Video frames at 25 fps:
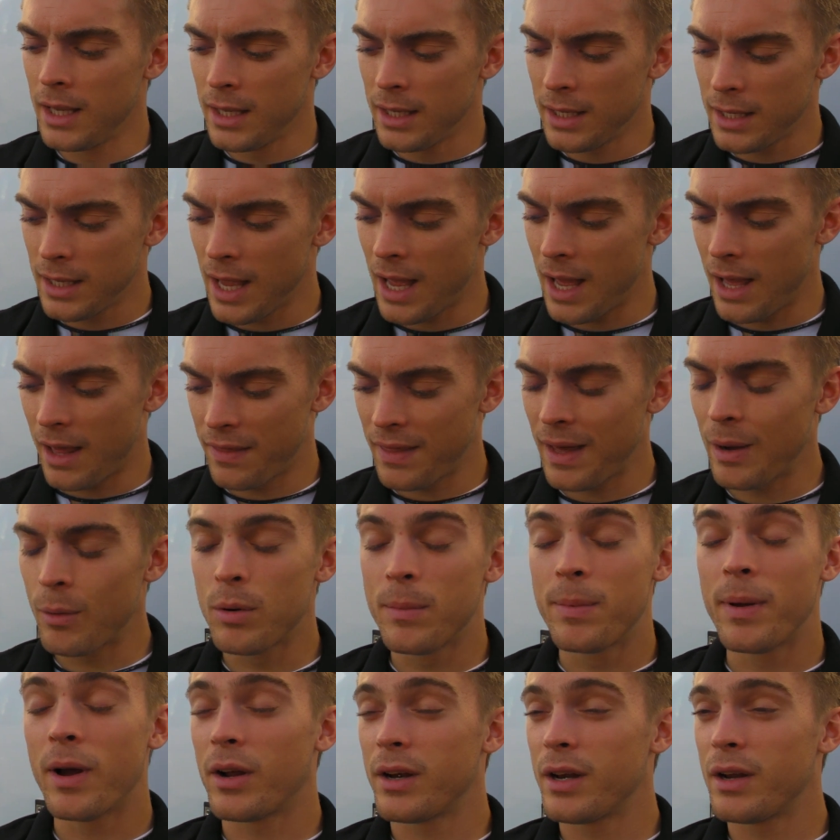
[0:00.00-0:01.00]
yeah, that
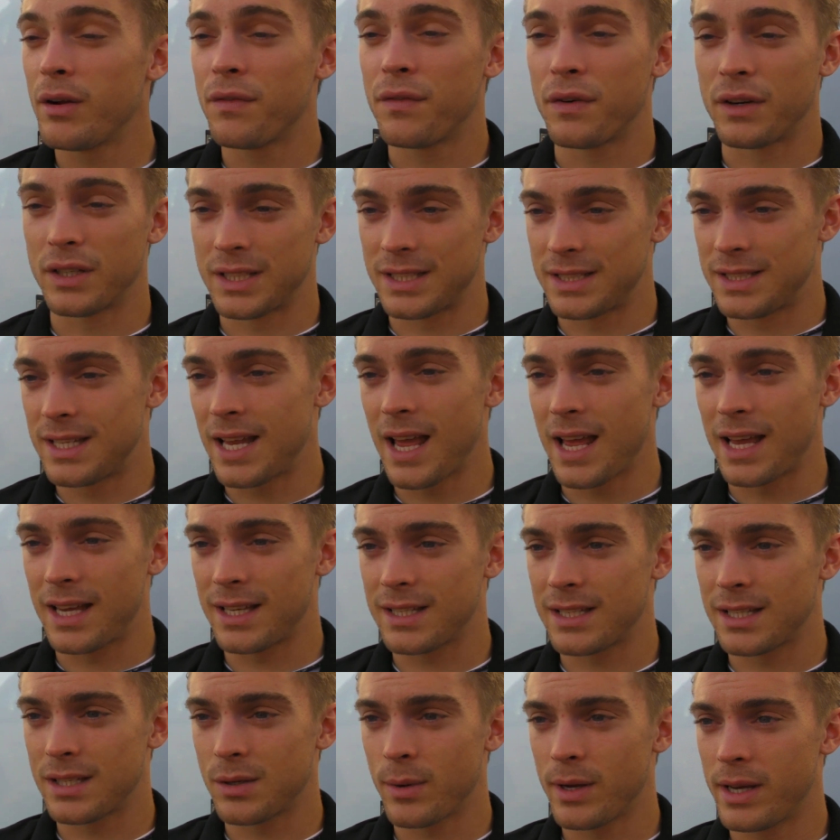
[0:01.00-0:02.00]
would be ideal for us to
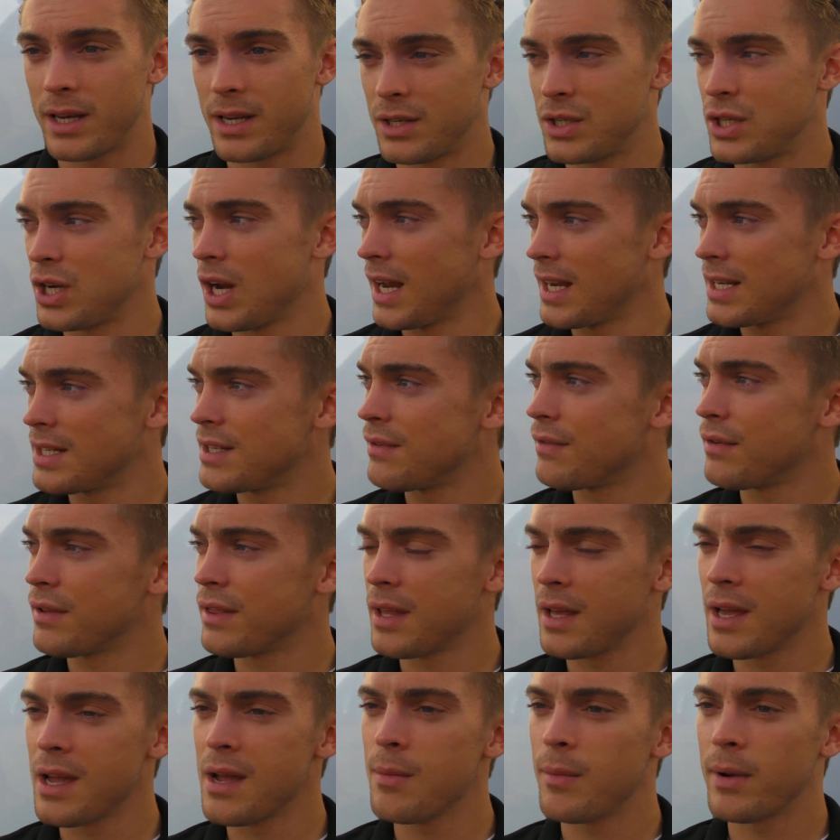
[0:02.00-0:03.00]
test, so we can change
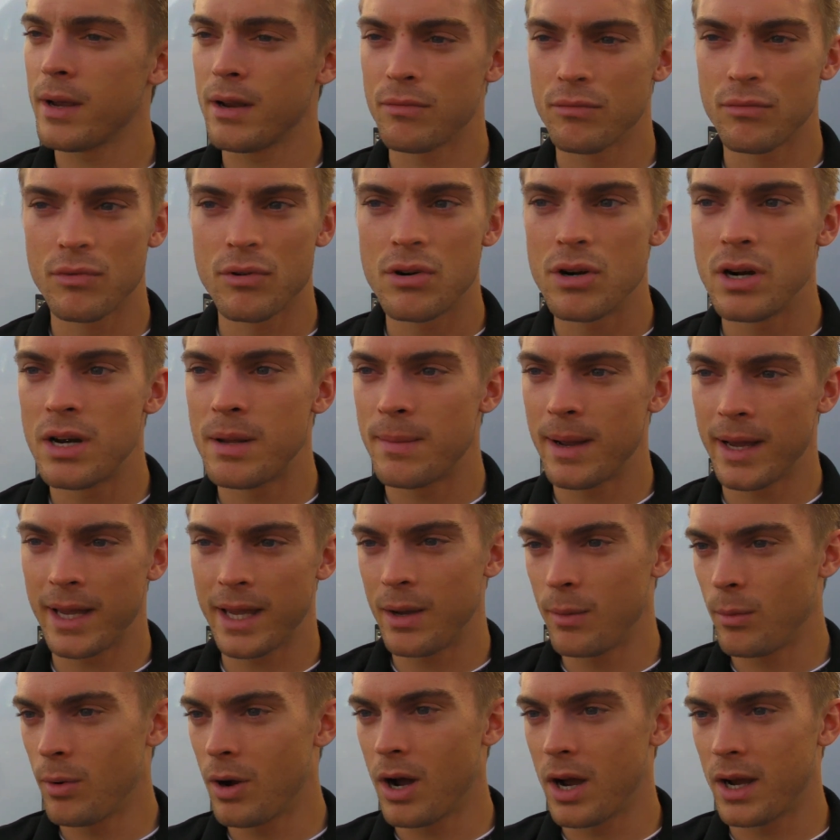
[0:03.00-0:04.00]
everything, we can really make
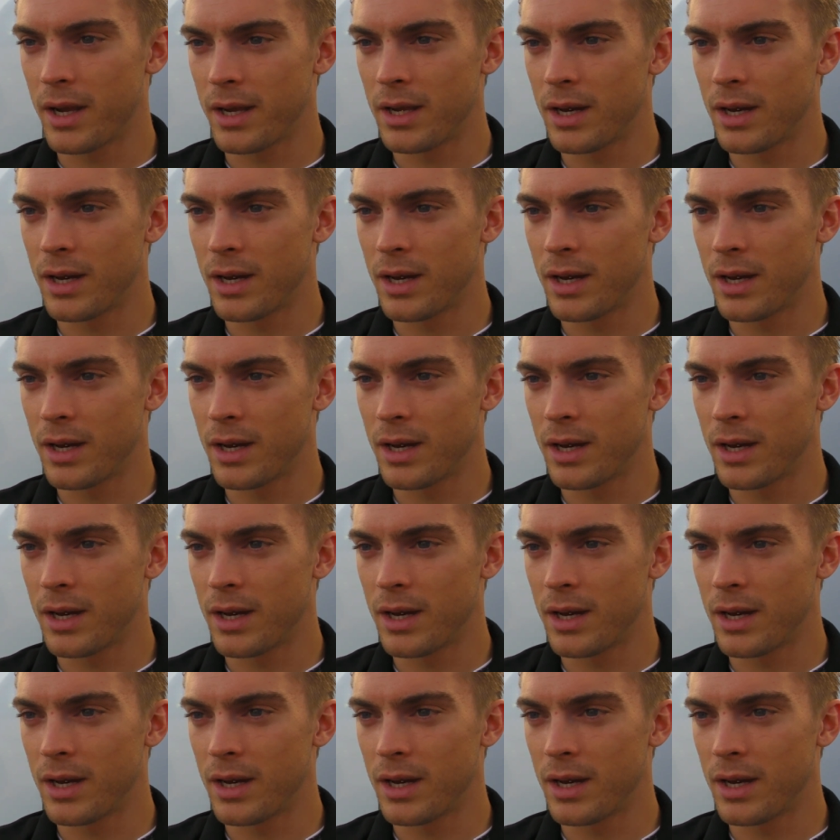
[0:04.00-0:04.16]
it work.